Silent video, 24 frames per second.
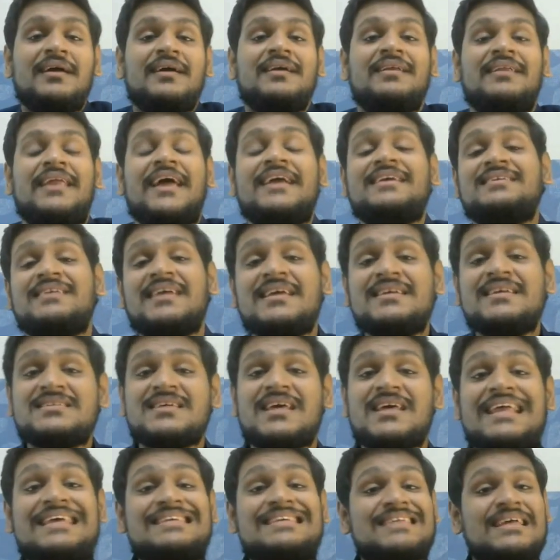Next is
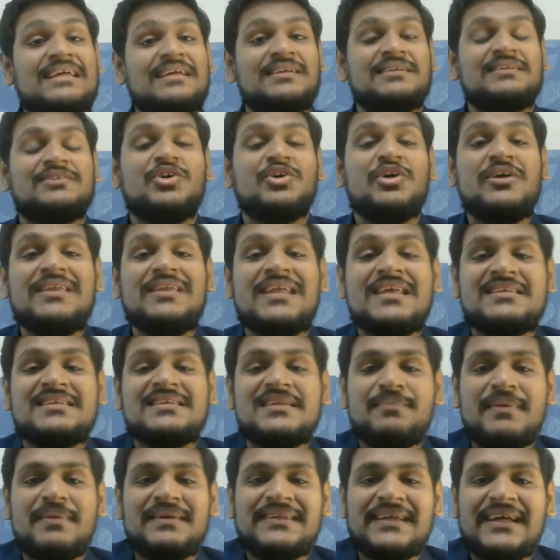reasoning. So in reasoning,
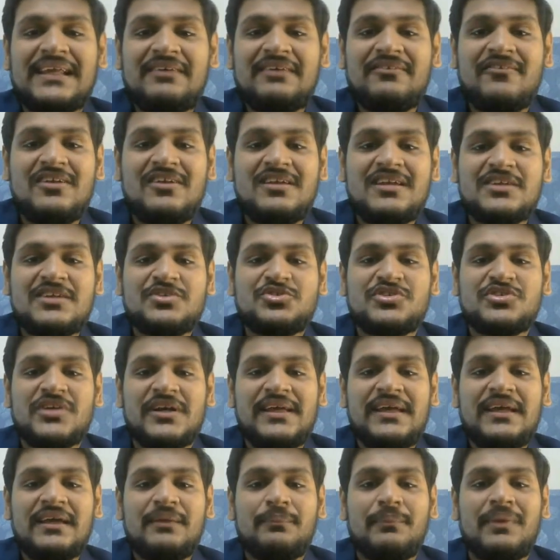basically we will need to
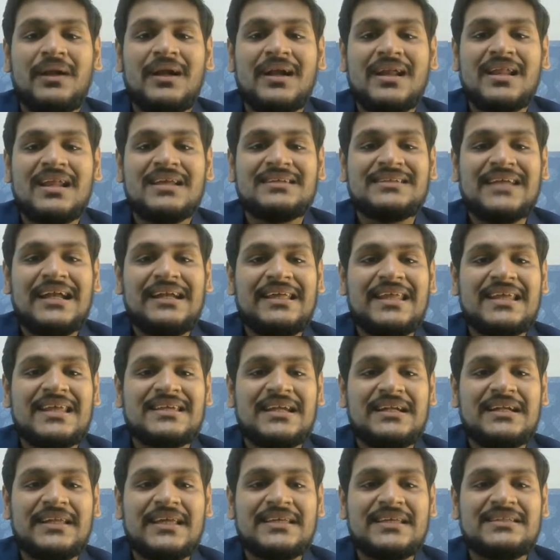study blood relation
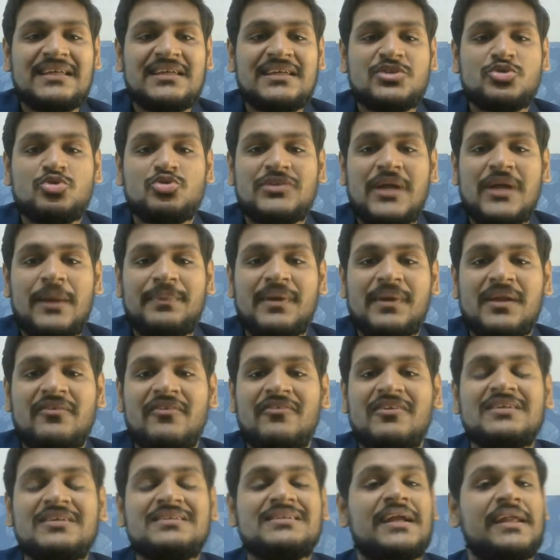direction test. These two chapter we
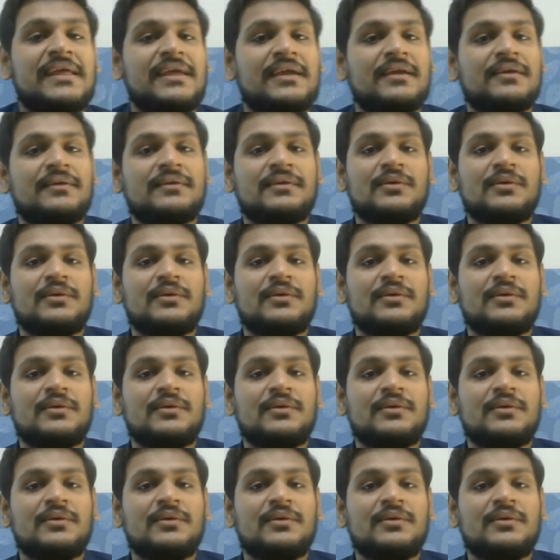will study.